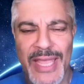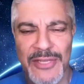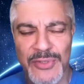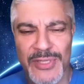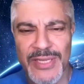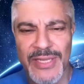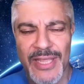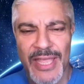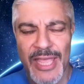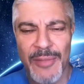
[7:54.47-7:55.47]
actually
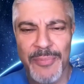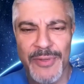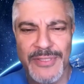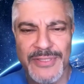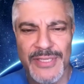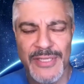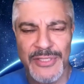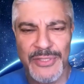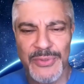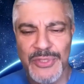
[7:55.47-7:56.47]
help us
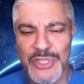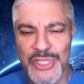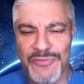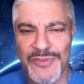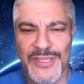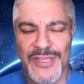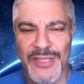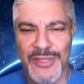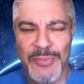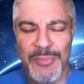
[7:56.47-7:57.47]
to shift
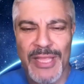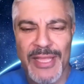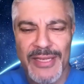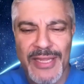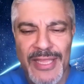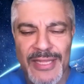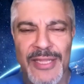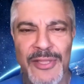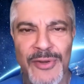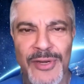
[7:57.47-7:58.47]
the planet, he
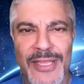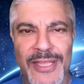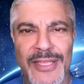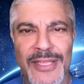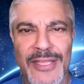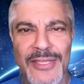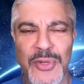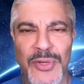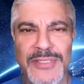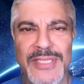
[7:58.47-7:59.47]
literally just
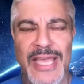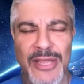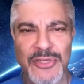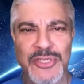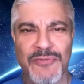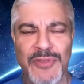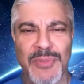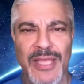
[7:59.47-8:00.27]
showed us how to shift the